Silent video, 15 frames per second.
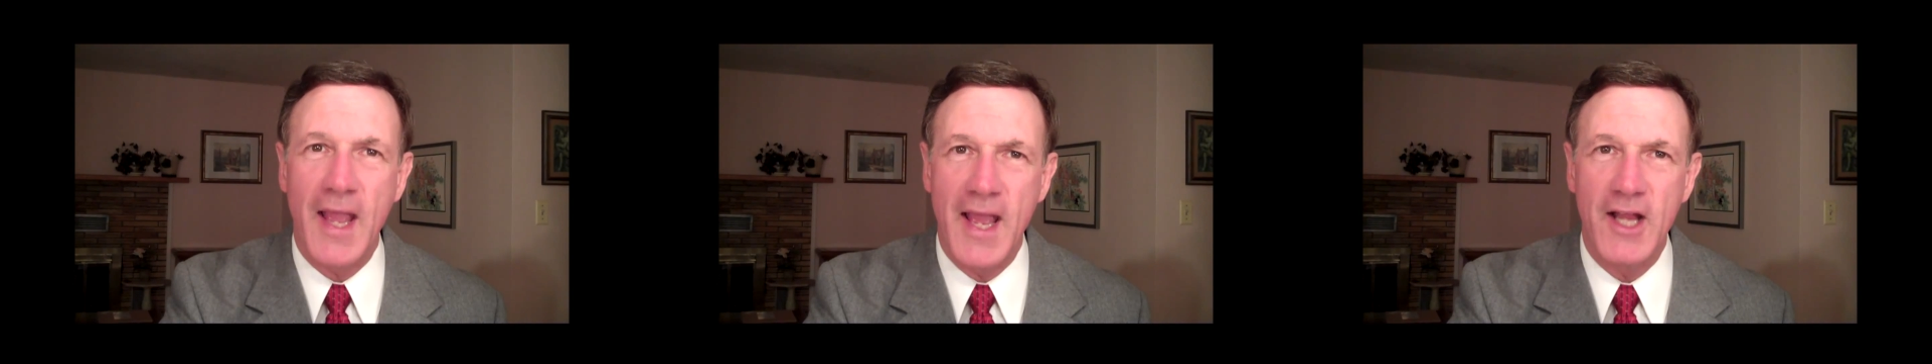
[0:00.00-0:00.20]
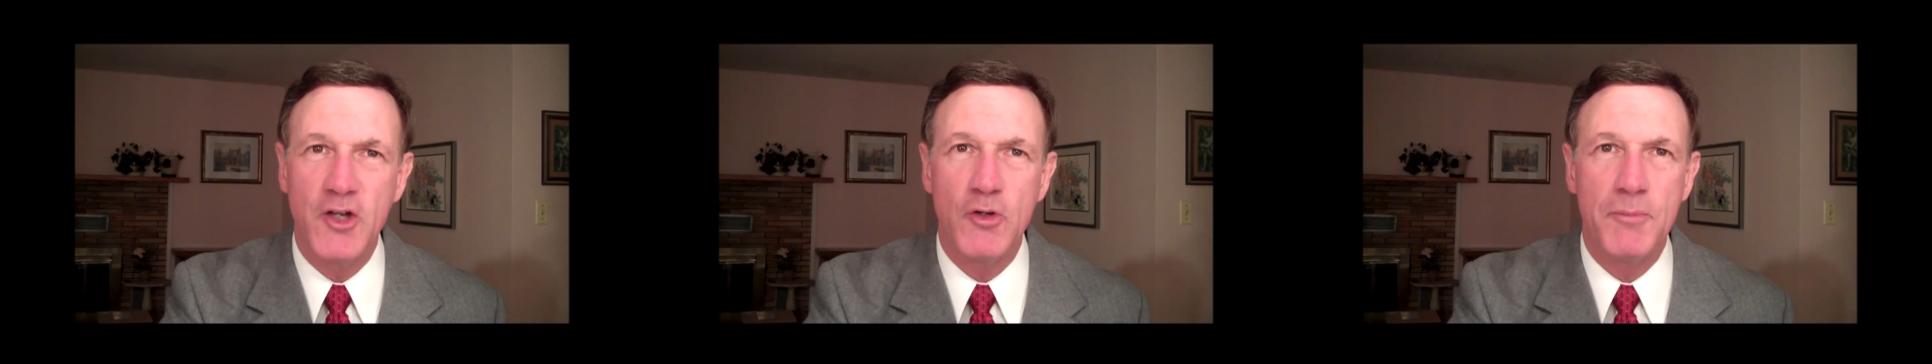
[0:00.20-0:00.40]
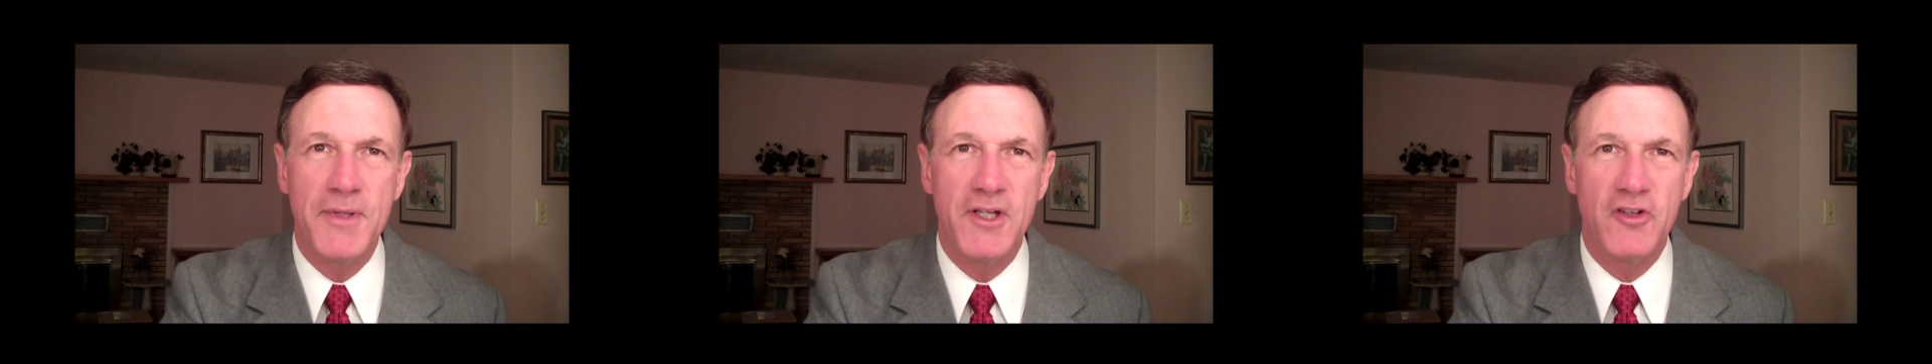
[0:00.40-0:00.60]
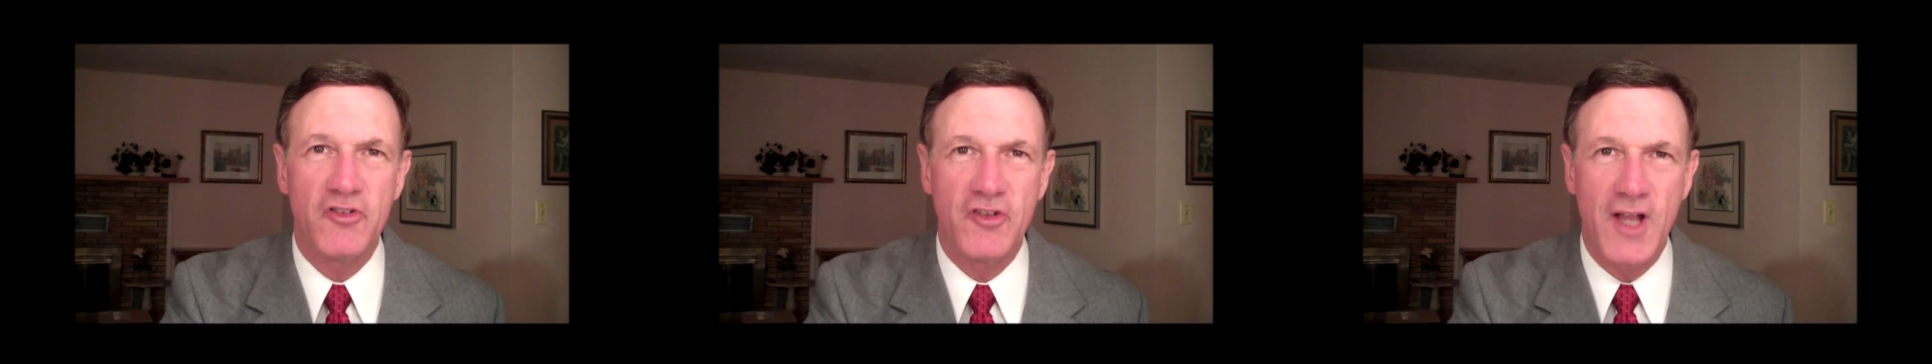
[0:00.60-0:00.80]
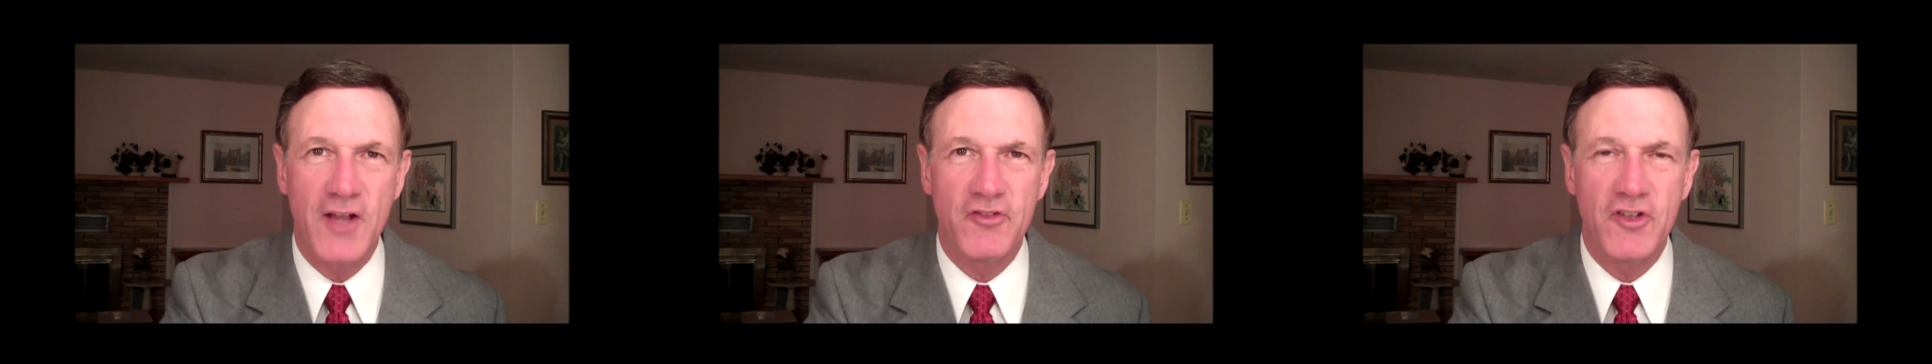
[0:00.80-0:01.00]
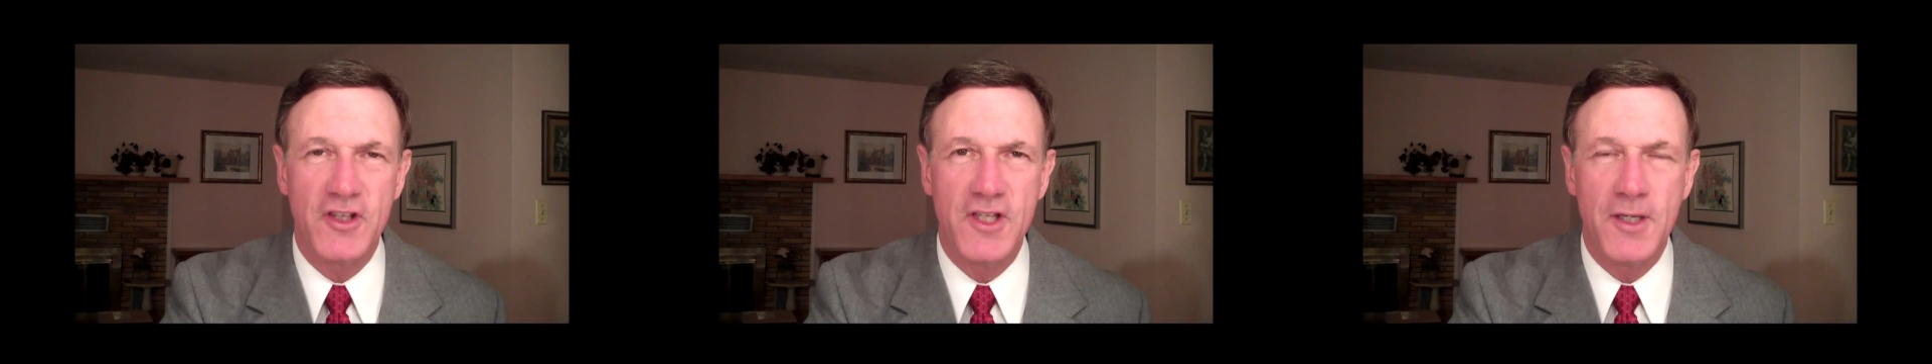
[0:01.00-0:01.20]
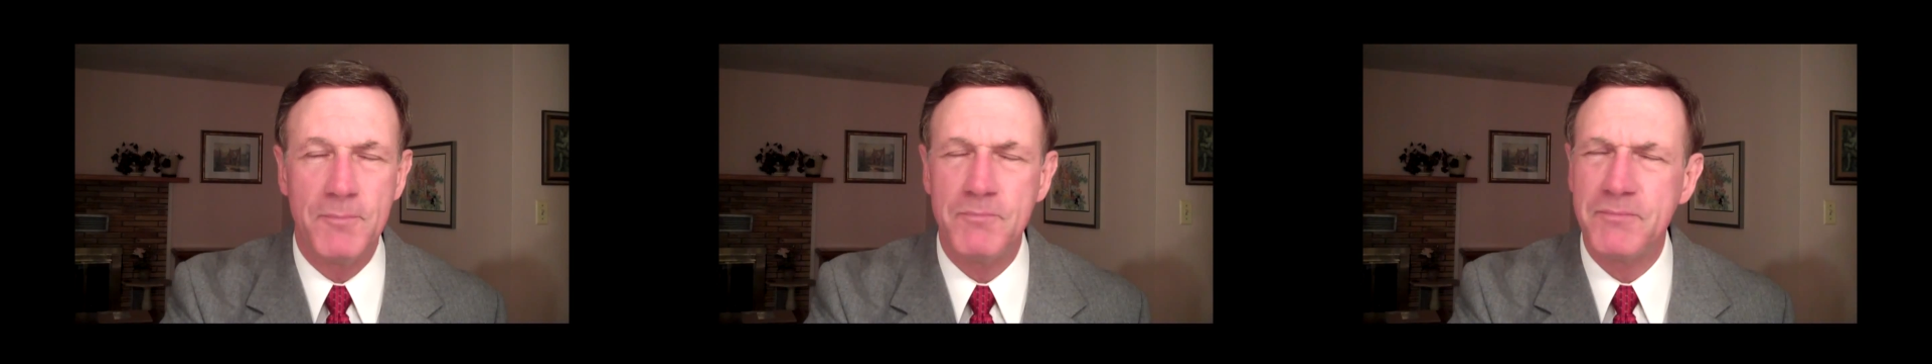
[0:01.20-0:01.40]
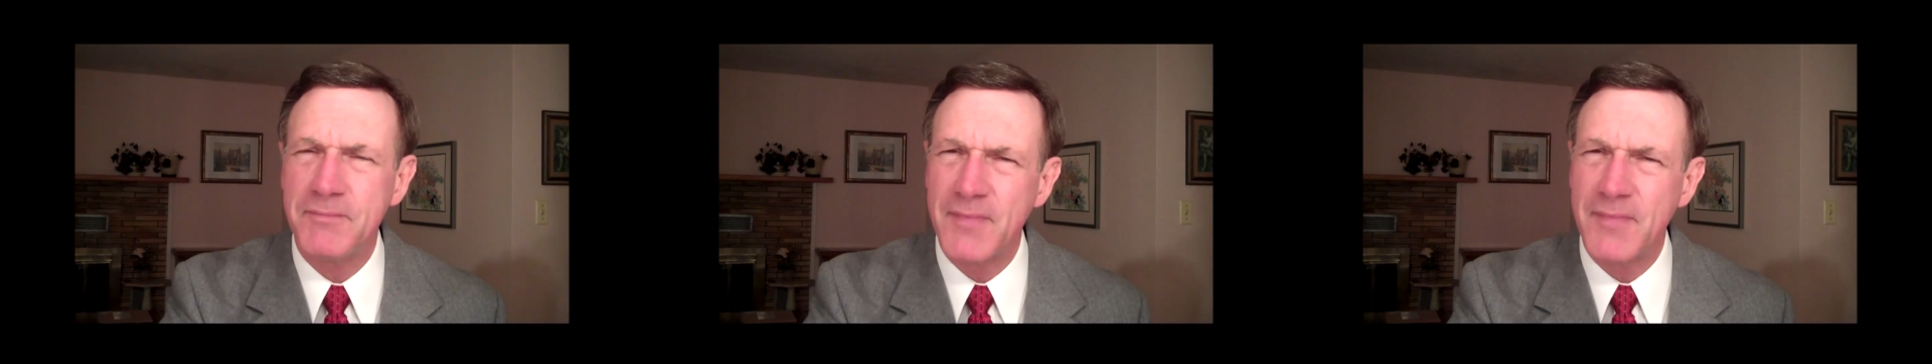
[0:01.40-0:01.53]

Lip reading: and you'll be discussing them,